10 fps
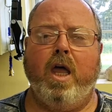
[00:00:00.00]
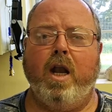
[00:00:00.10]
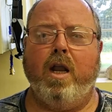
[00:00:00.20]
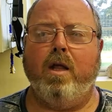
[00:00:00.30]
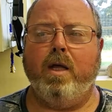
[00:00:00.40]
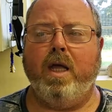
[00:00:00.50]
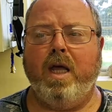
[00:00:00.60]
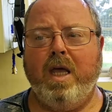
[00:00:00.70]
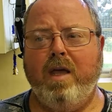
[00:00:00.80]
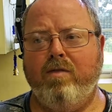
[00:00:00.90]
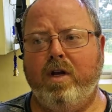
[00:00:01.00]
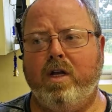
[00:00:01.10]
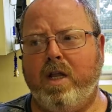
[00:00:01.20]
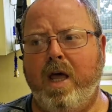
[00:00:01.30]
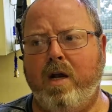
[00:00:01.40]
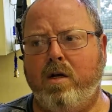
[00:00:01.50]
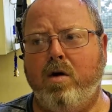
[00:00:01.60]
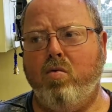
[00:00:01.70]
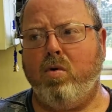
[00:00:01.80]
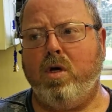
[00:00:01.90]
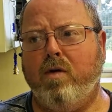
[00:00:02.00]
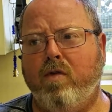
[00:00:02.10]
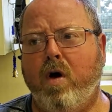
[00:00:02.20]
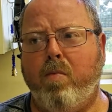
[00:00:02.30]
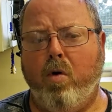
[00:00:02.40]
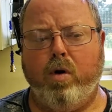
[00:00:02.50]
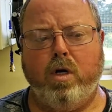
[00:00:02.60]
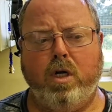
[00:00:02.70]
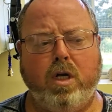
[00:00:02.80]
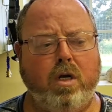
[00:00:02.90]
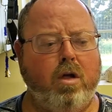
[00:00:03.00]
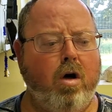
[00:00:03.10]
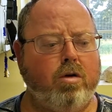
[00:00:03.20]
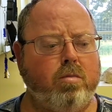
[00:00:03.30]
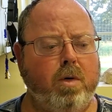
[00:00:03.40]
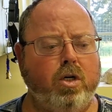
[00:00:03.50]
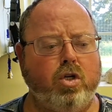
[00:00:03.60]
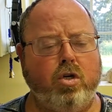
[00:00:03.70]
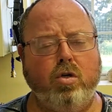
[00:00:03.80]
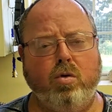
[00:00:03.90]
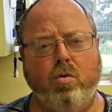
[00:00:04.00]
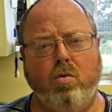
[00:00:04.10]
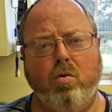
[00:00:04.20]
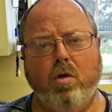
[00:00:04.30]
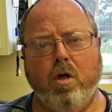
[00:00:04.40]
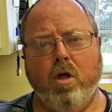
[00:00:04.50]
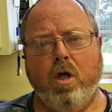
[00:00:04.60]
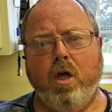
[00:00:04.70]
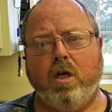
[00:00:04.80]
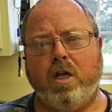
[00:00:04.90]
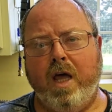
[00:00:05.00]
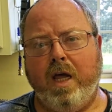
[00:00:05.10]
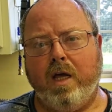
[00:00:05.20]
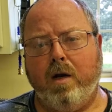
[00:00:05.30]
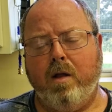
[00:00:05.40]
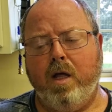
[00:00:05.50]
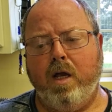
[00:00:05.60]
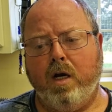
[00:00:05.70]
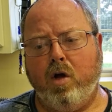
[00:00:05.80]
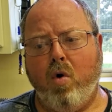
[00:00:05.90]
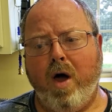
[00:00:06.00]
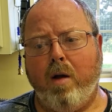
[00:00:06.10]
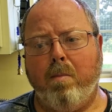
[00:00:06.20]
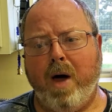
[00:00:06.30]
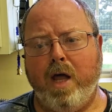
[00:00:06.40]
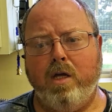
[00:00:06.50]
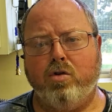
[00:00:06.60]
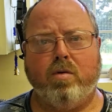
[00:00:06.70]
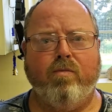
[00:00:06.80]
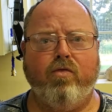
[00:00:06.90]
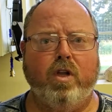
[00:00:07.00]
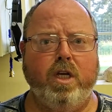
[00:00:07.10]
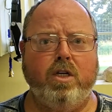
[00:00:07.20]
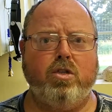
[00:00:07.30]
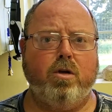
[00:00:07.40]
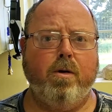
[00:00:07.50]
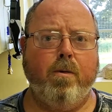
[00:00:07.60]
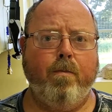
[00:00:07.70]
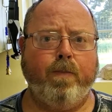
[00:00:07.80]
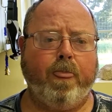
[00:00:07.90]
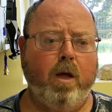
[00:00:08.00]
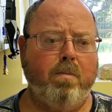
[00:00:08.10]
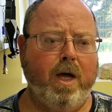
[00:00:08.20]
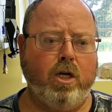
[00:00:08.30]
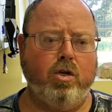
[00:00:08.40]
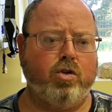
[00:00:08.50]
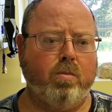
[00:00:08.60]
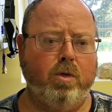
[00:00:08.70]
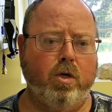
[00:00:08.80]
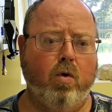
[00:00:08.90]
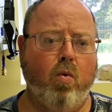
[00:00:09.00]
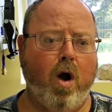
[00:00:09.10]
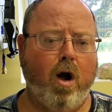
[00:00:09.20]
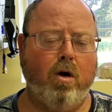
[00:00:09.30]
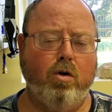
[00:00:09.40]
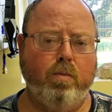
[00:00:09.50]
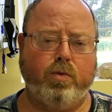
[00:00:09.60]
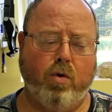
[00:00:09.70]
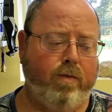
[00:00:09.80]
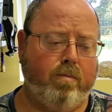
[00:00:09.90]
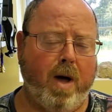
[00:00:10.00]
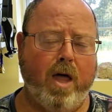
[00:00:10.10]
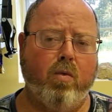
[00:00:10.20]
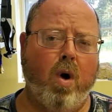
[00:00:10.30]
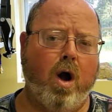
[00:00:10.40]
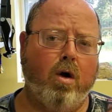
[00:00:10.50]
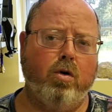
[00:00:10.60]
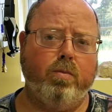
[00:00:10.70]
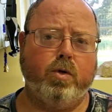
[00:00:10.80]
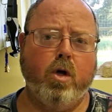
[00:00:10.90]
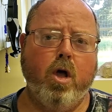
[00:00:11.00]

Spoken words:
And even at that, don't give up on it. It doesn't cost much to take and go out and buy you some fleece and make you some little wire hoops, or even buy the wire hoops.